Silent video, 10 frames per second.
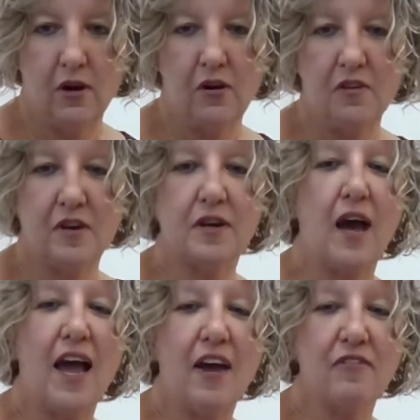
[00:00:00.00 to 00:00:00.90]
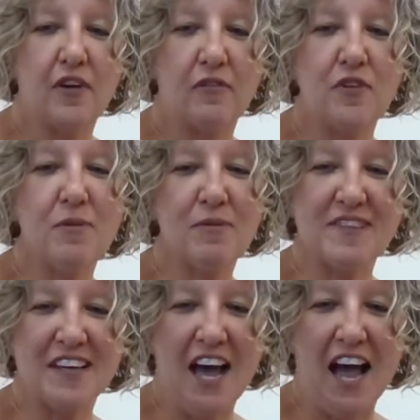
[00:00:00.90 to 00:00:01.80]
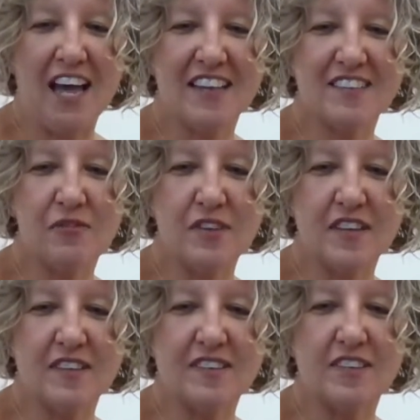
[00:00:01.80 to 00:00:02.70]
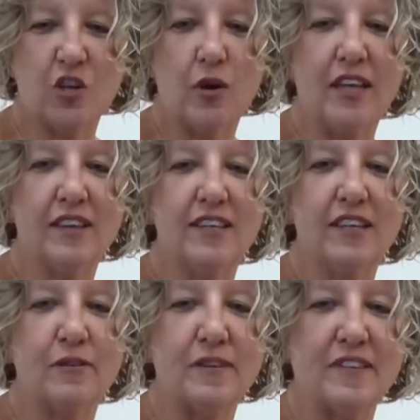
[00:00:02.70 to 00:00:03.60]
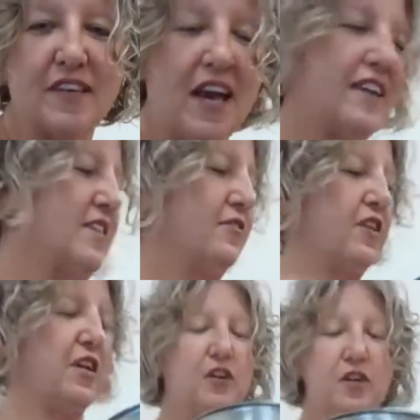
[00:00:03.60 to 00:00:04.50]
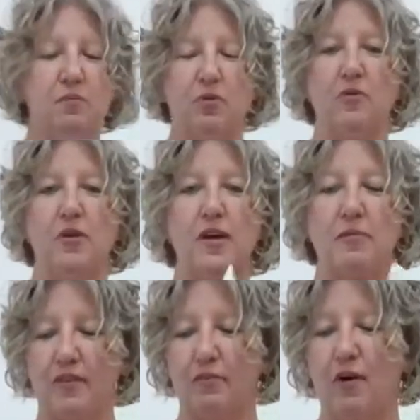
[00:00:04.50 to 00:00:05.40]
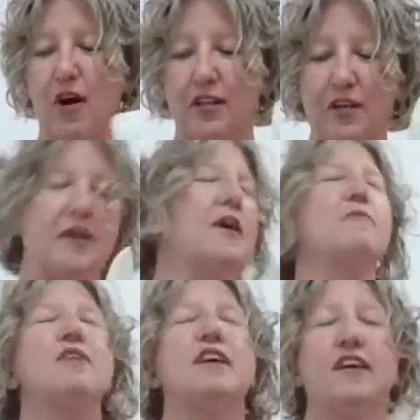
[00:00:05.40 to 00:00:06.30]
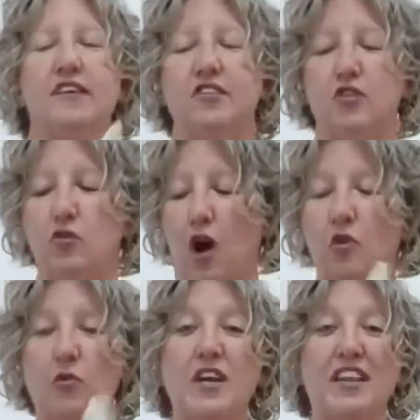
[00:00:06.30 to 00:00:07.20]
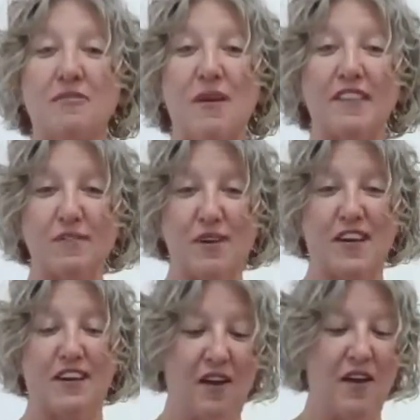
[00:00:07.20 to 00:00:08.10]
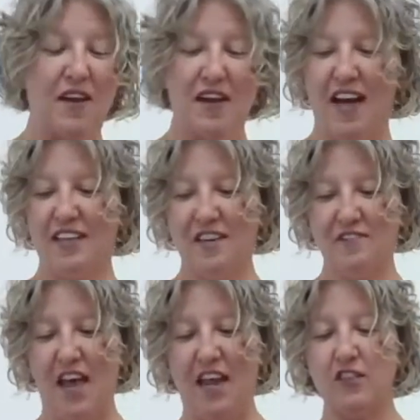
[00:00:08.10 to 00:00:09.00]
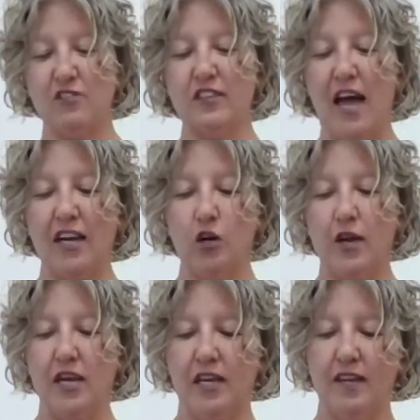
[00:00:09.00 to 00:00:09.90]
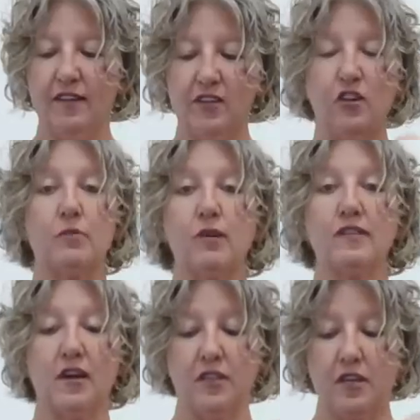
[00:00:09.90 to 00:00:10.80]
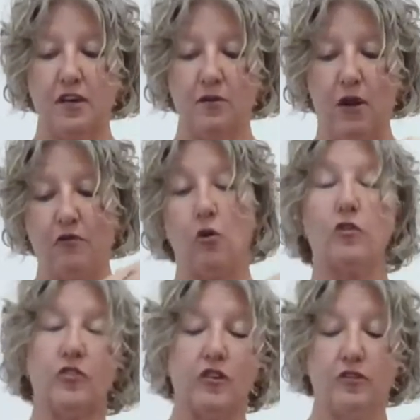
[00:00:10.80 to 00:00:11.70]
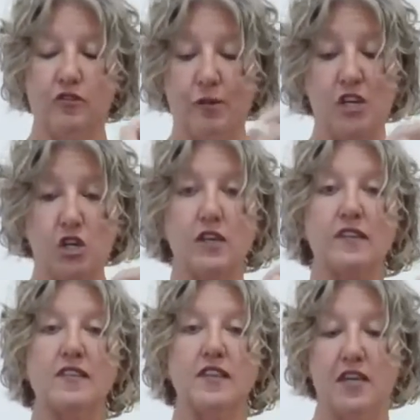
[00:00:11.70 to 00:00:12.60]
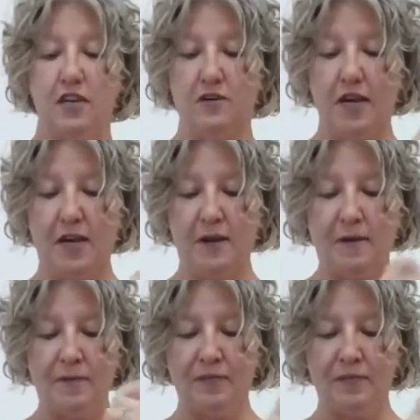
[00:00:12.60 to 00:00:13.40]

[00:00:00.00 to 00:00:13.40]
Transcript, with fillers: Oh, and I have a few people saying hi, and someone said this is a great literacy activity. Good point, Miss Paula, because you are reading the recipe. I love that. And there's a lot of great kids' cookbooks out there. Of course, there's Pinterest and the internet.